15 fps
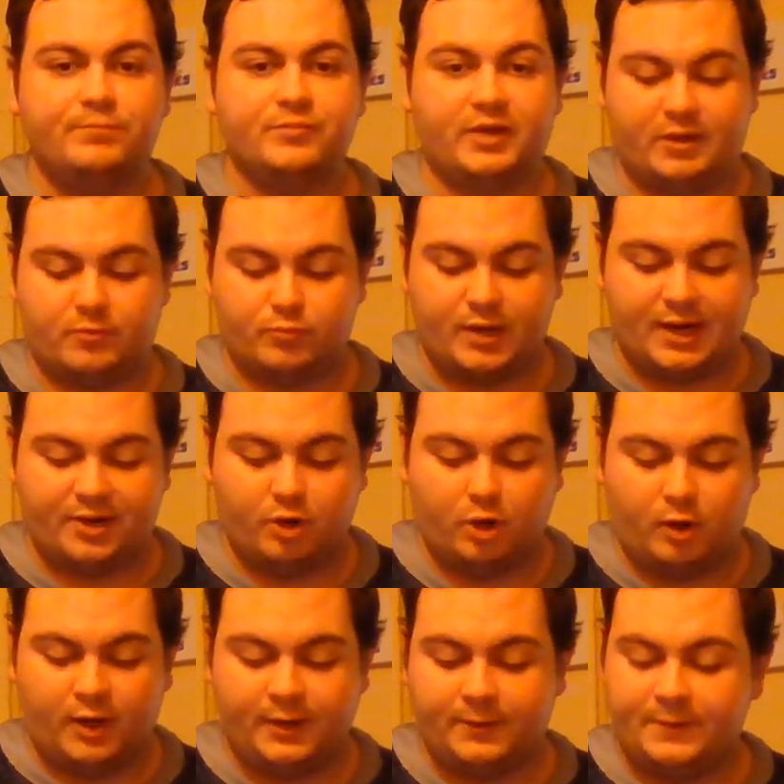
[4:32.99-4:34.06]
And then round
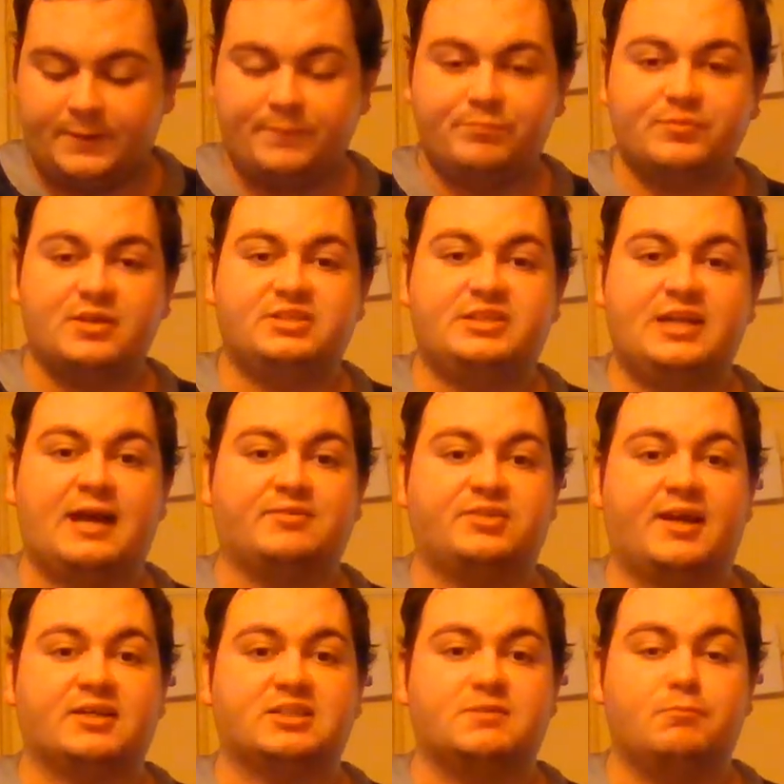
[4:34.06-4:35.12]
nine, Souths
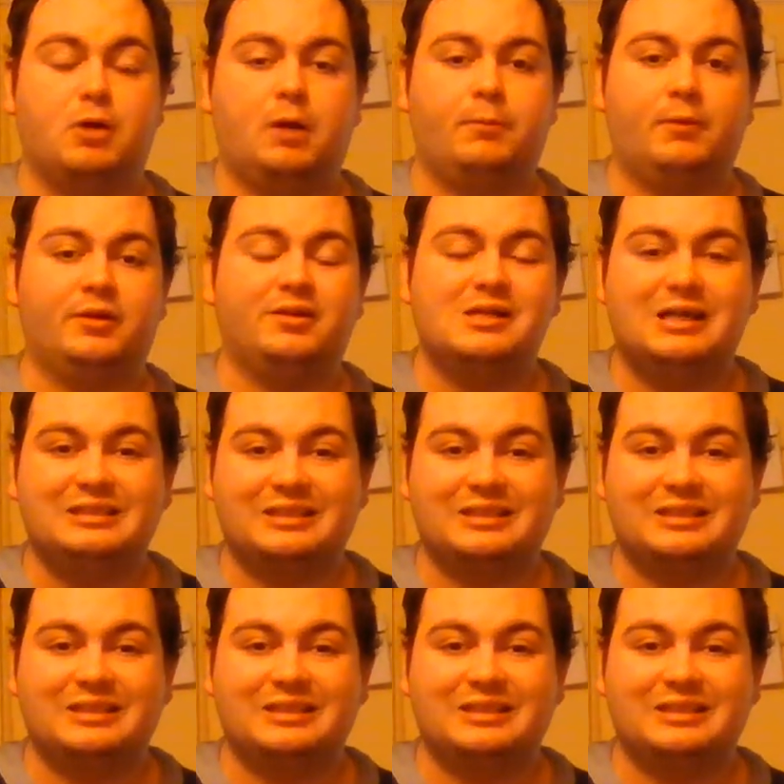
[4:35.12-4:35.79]
against Melbourne,